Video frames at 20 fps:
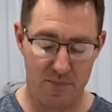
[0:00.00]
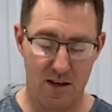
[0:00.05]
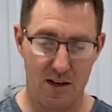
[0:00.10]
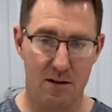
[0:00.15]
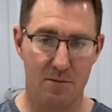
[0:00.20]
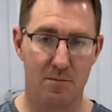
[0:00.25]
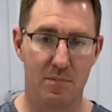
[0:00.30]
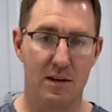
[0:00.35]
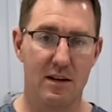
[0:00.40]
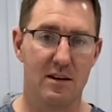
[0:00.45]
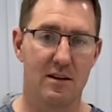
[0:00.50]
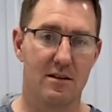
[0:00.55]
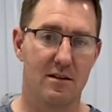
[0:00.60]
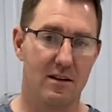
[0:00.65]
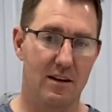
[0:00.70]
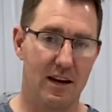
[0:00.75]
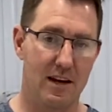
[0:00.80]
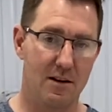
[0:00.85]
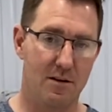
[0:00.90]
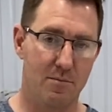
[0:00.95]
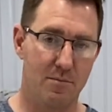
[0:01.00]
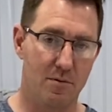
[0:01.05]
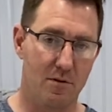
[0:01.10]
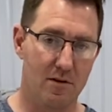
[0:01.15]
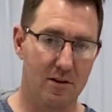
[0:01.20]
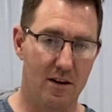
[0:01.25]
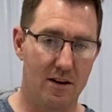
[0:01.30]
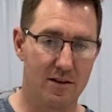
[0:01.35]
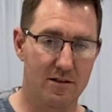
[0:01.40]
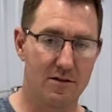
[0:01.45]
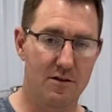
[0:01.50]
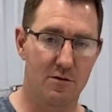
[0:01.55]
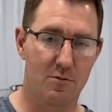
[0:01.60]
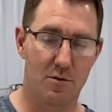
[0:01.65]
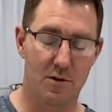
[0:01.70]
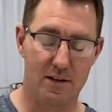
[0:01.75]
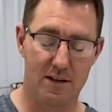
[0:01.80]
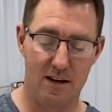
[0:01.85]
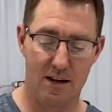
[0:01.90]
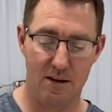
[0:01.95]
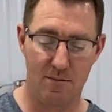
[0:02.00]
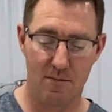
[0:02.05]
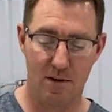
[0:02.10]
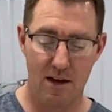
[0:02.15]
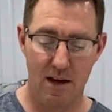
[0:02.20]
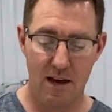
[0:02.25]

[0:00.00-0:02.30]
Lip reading: and B, it kind of prolongs our work time